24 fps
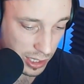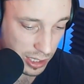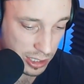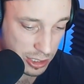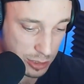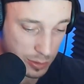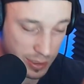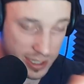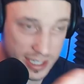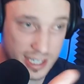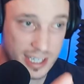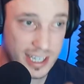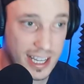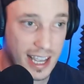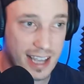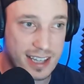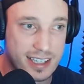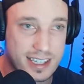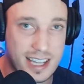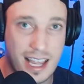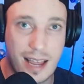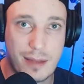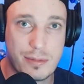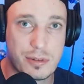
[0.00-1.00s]
So I said,
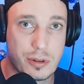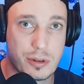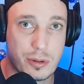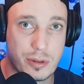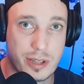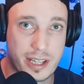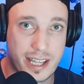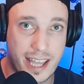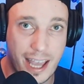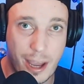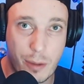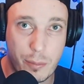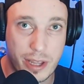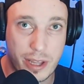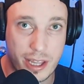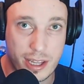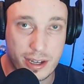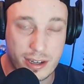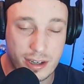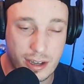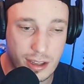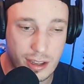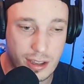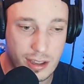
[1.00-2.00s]
yes, absolutely. Count me in.